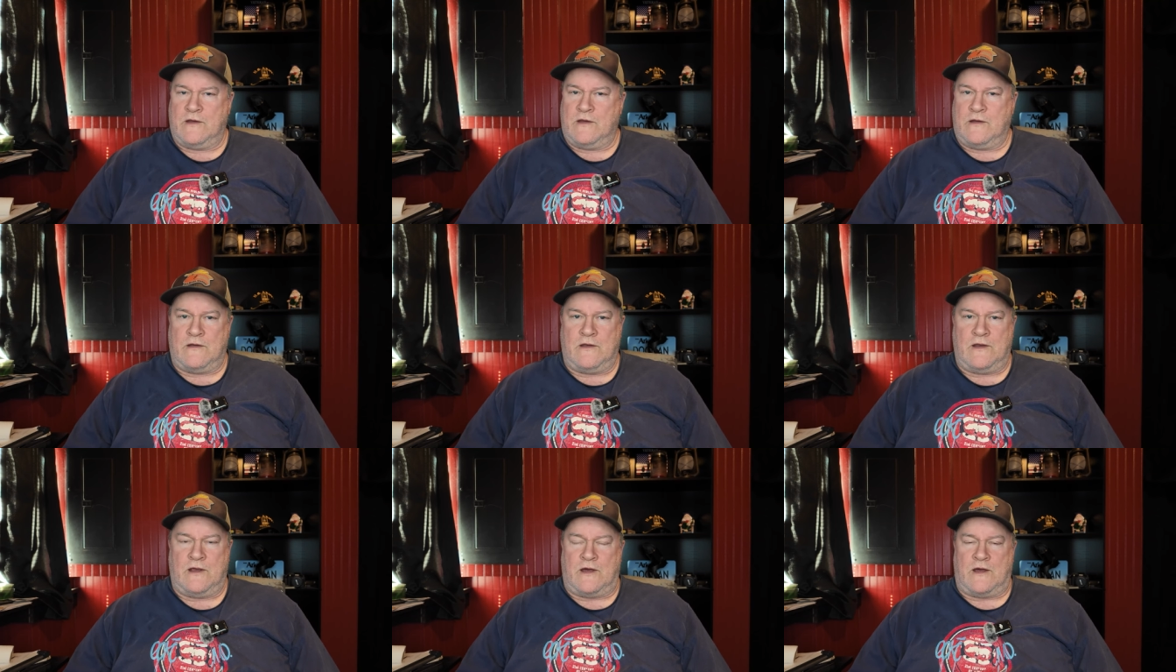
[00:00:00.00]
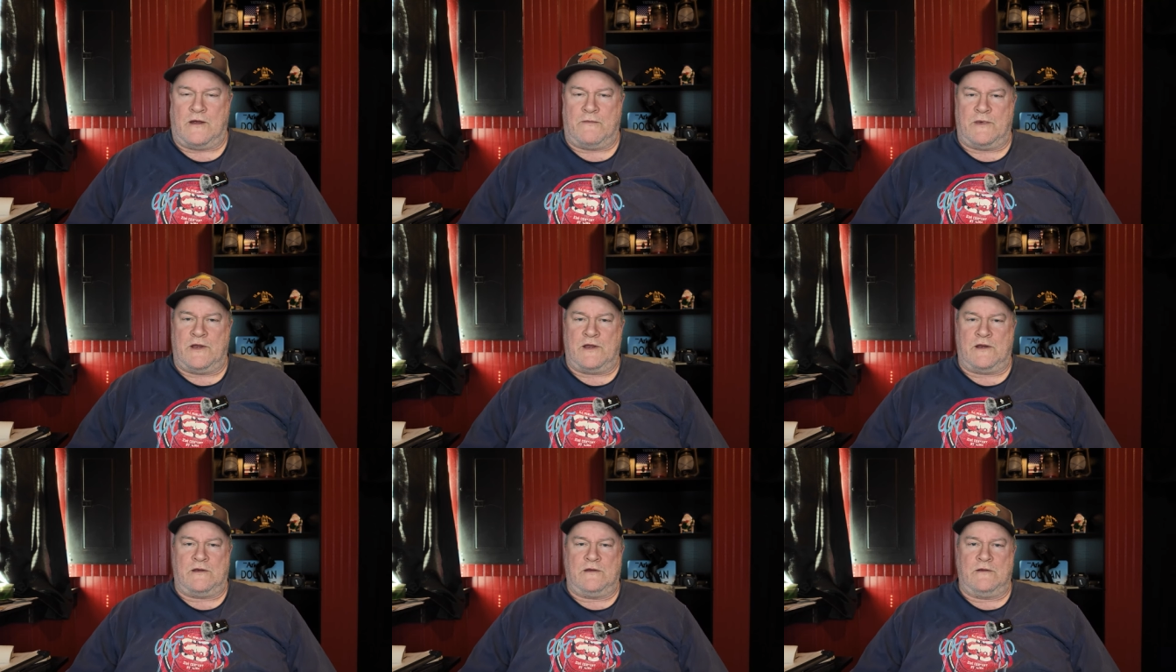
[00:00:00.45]
no,
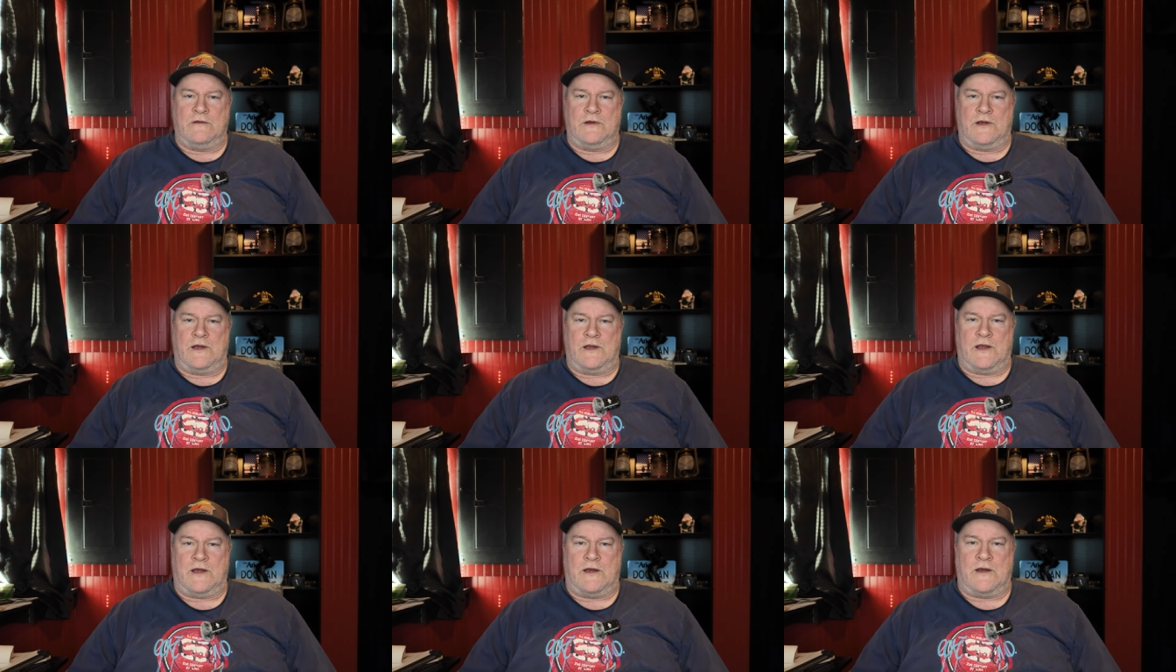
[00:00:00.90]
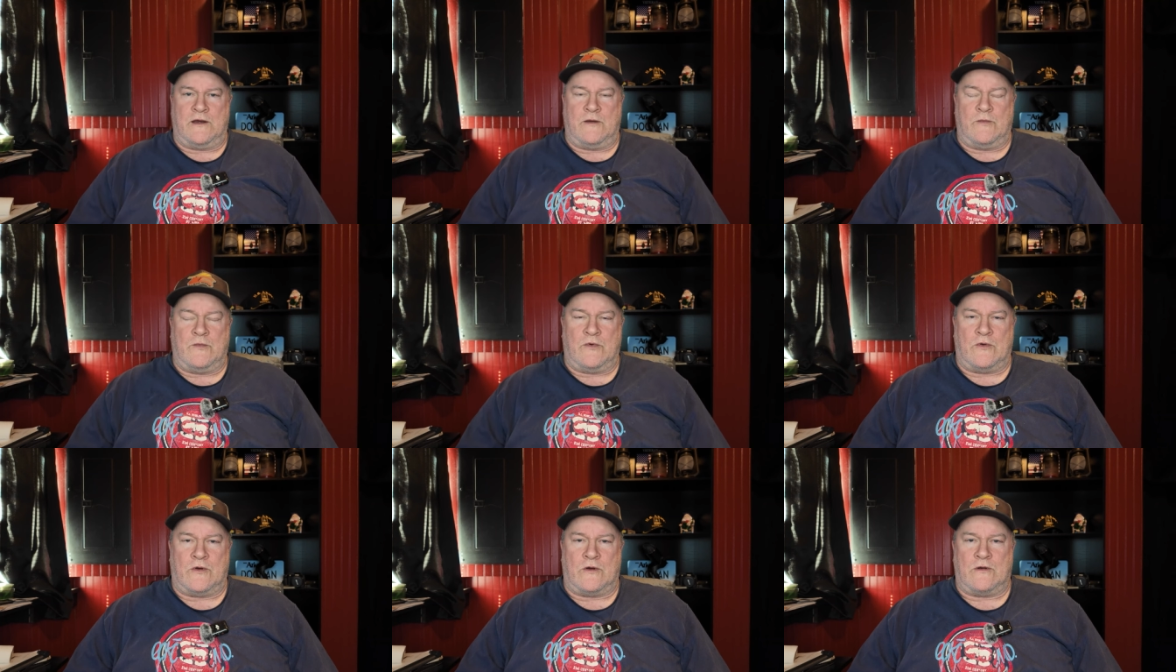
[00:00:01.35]
I'm not doing that
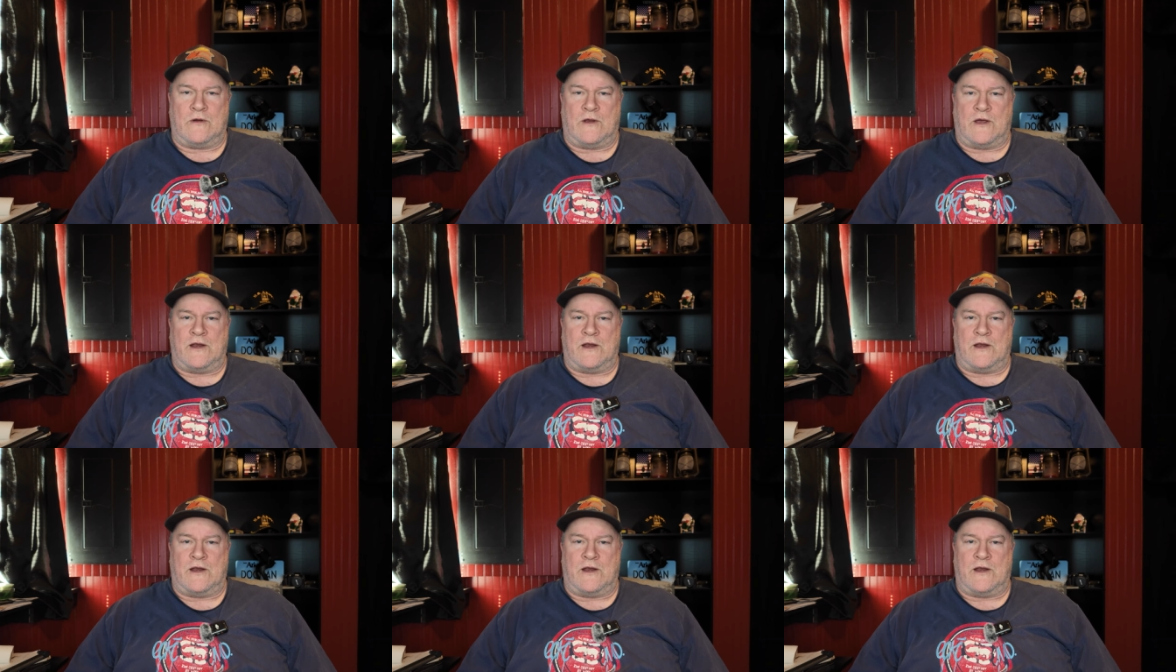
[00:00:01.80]
anymore.